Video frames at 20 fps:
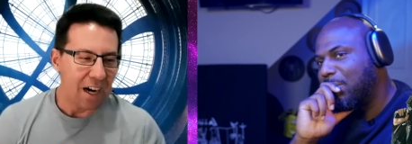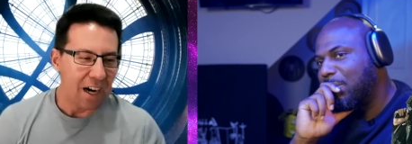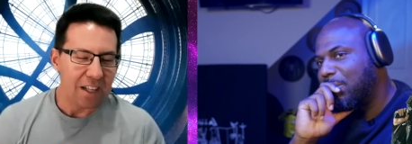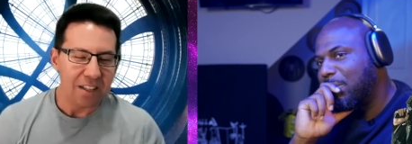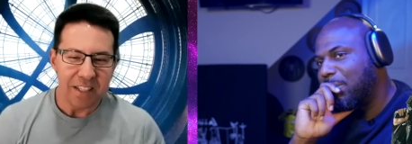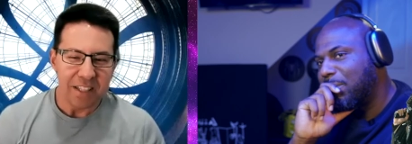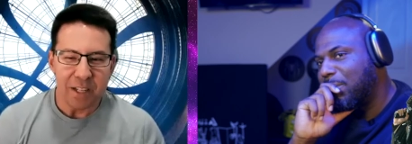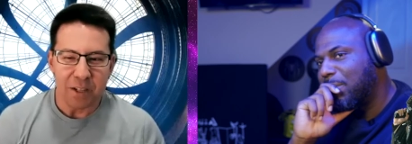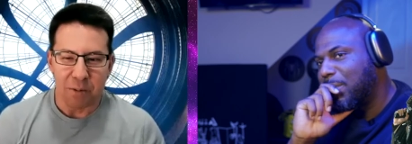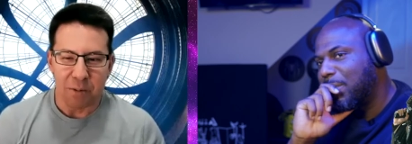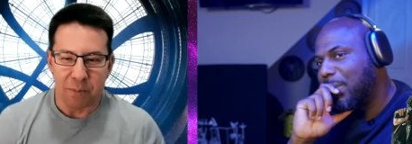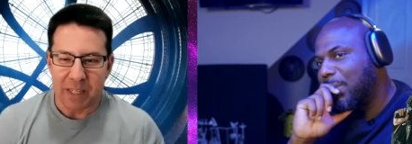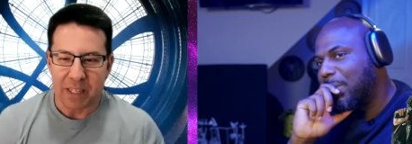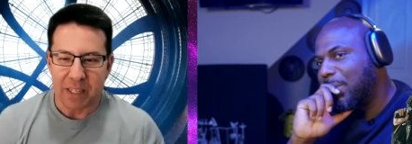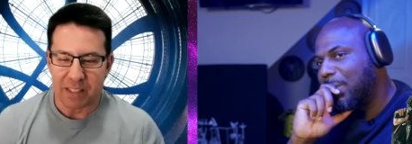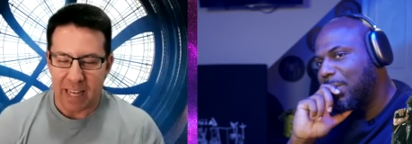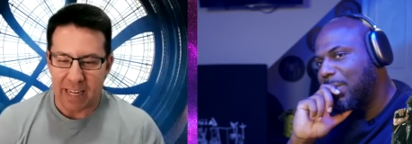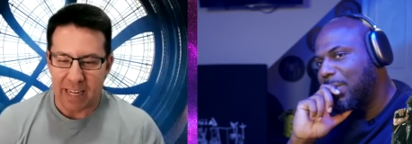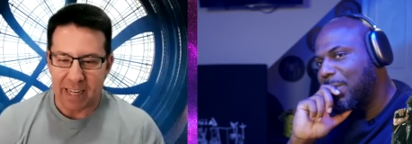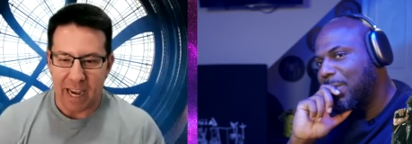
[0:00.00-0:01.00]
Speaker 1: little
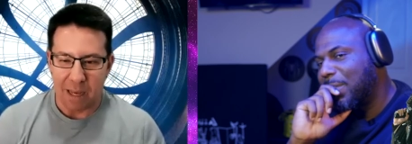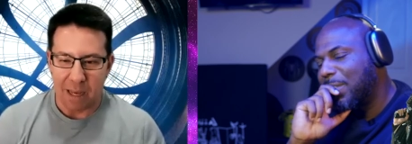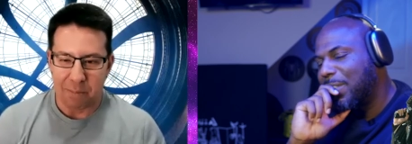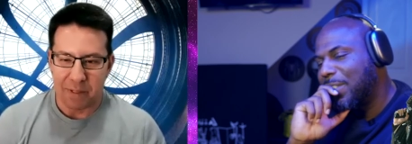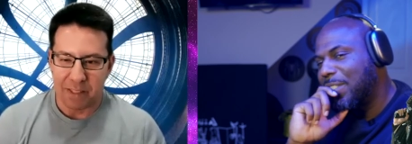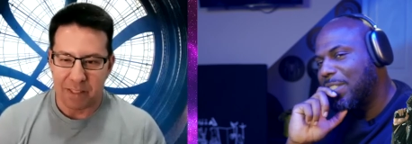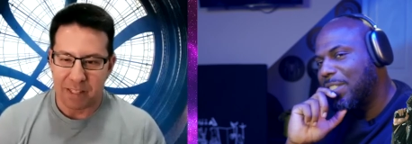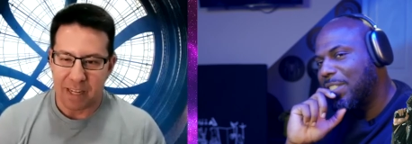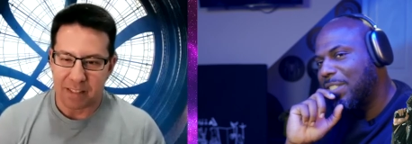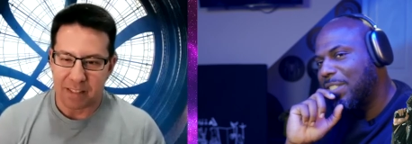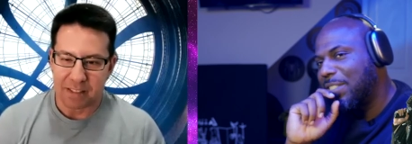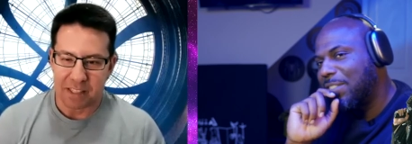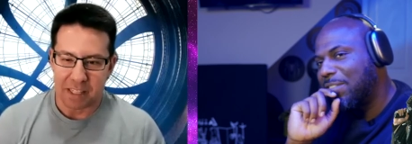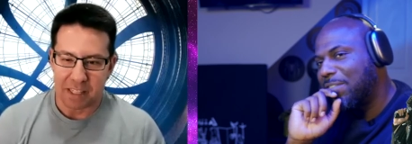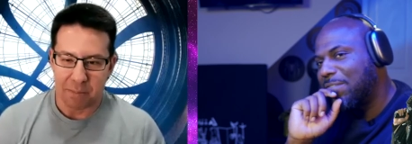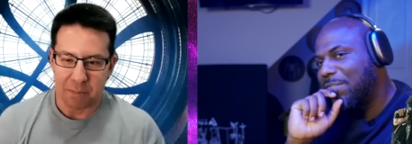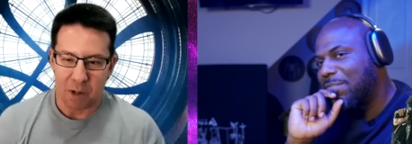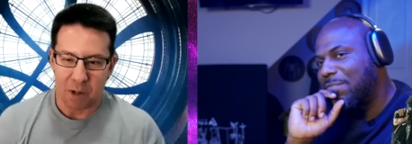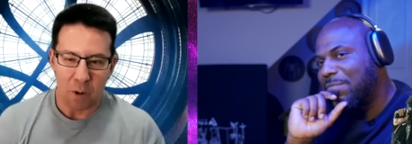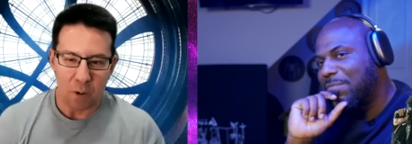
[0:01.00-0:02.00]
because that guy had been testing
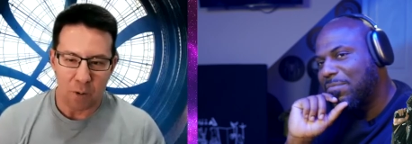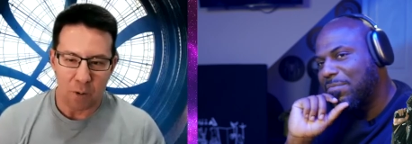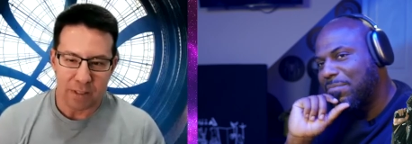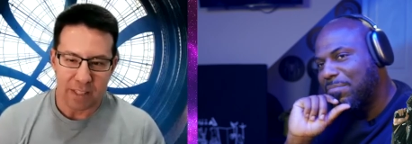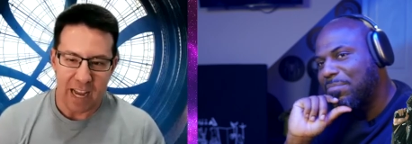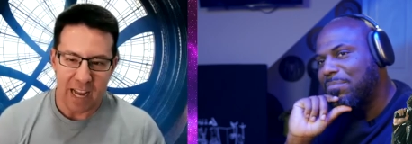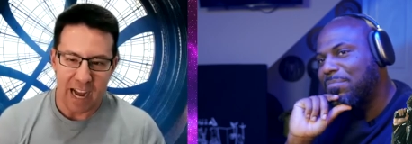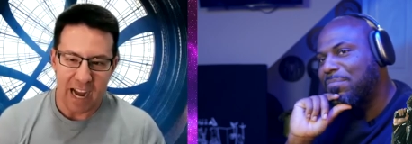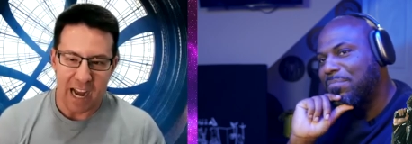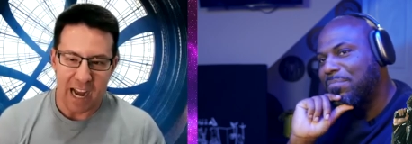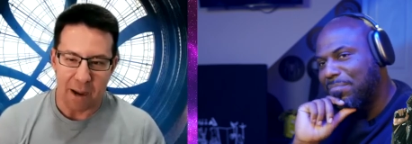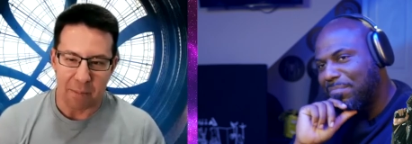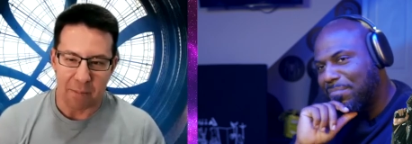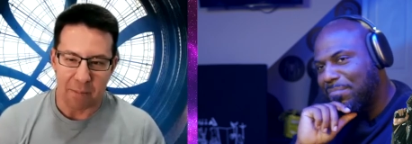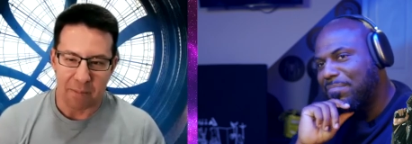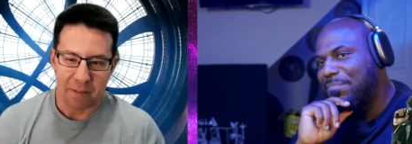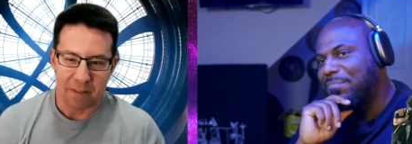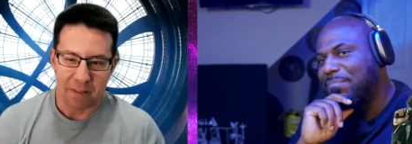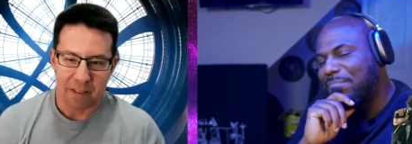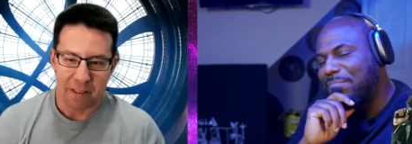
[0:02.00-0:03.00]
him the whole time.
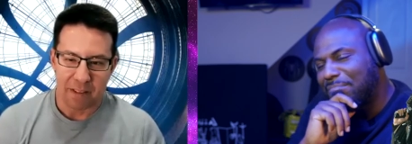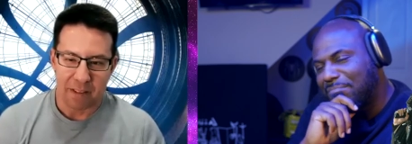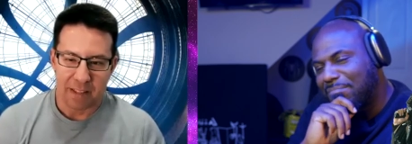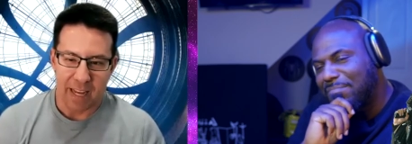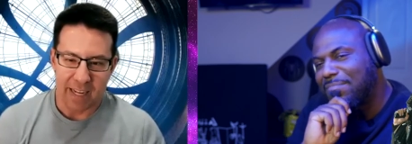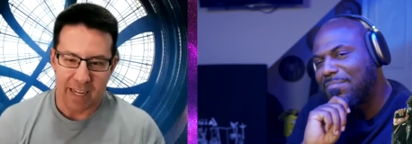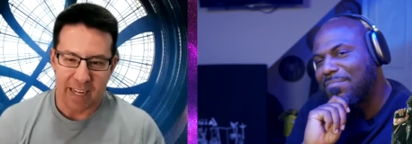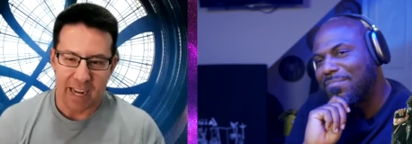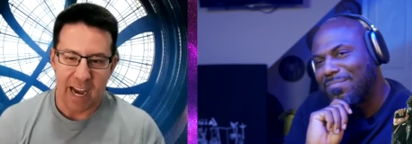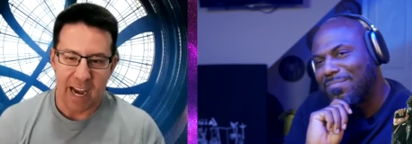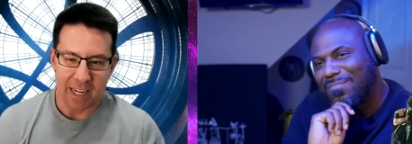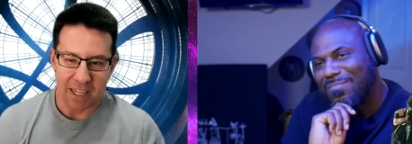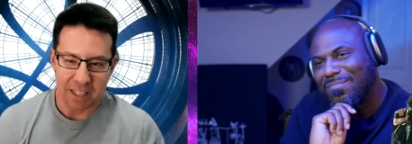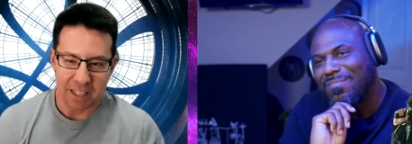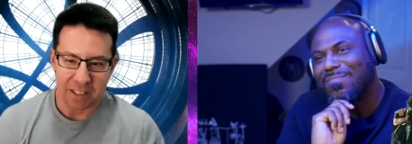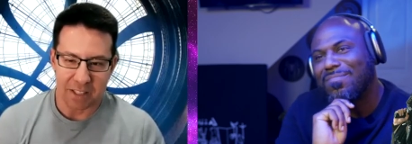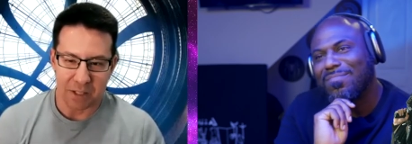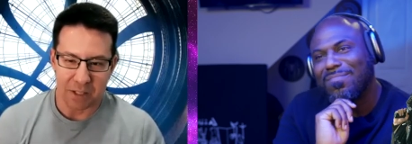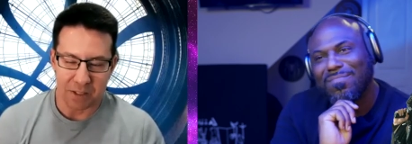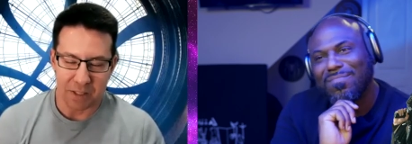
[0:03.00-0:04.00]
That guy
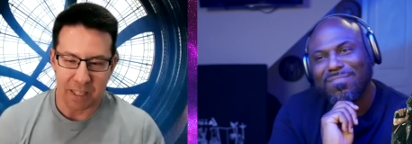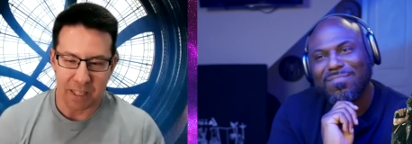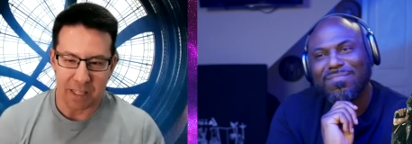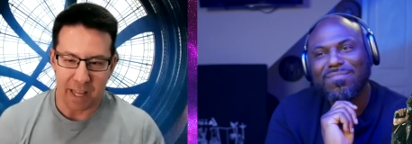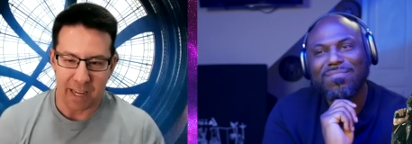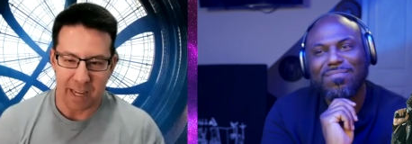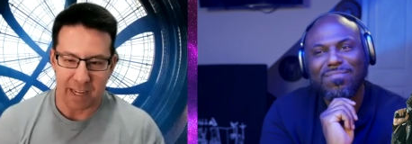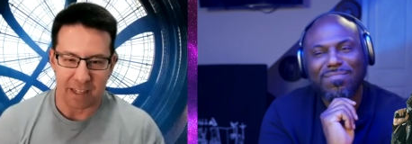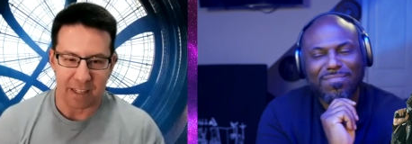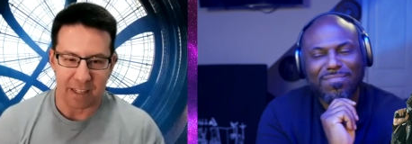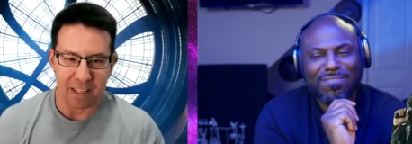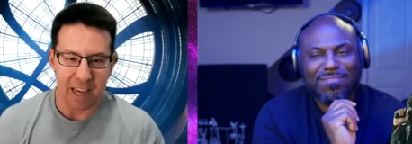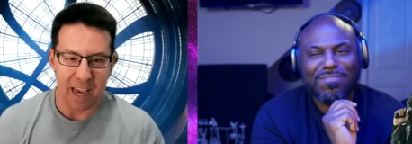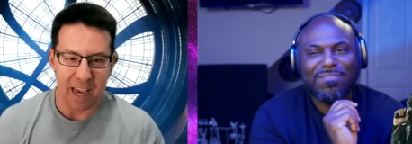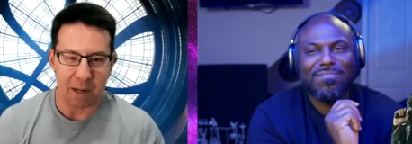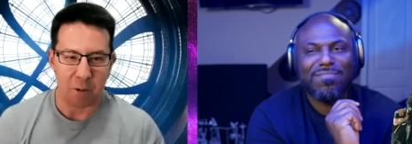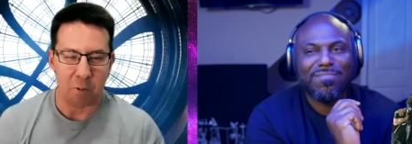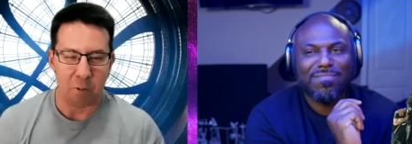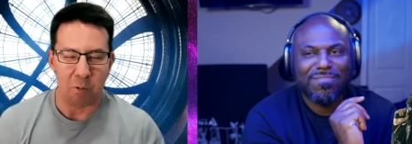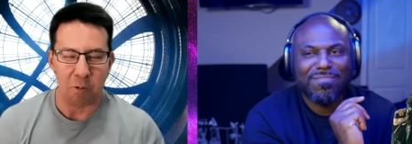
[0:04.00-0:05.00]
clearly like
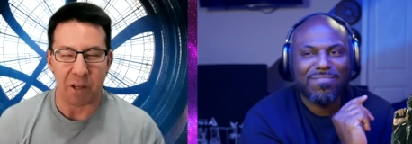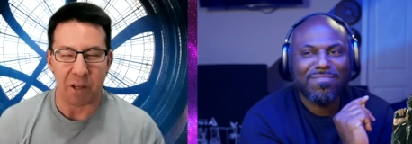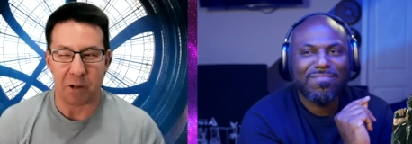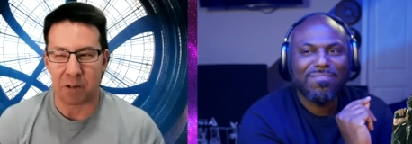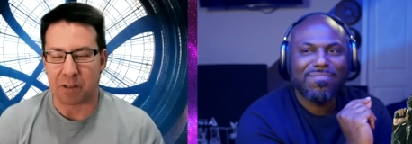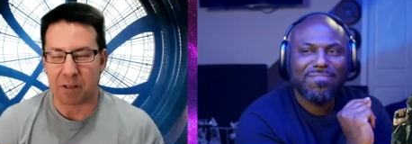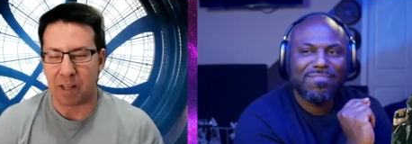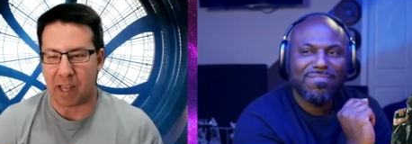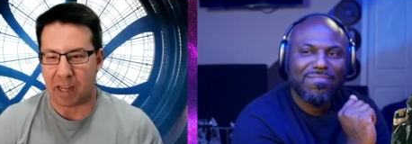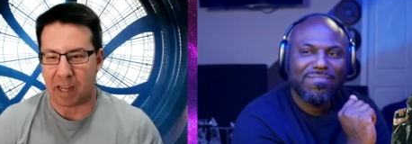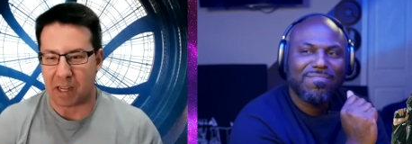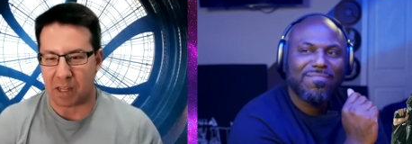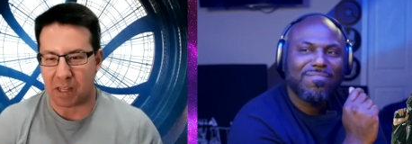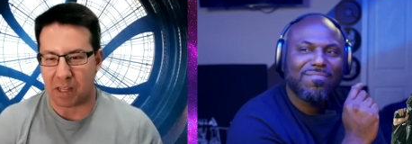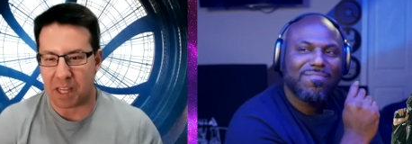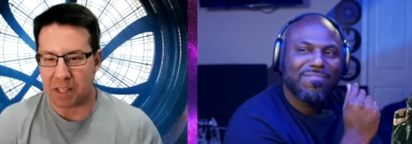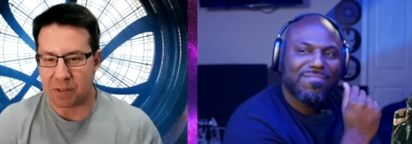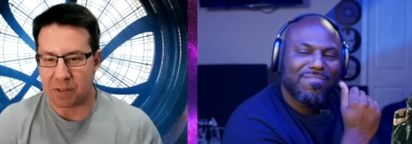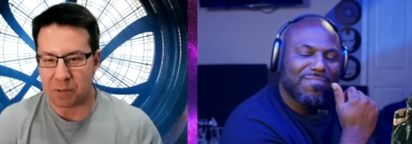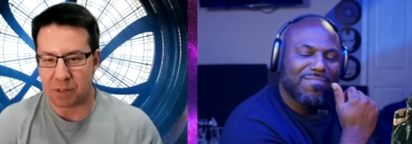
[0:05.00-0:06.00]
had a weird like
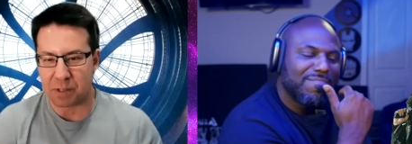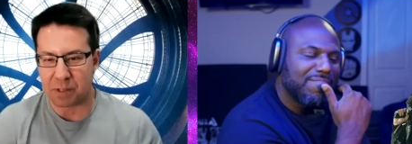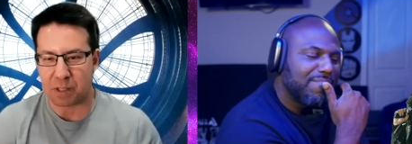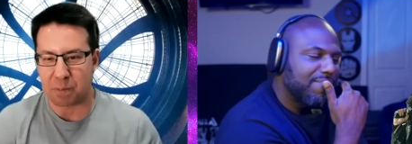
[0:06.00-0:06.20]
kindred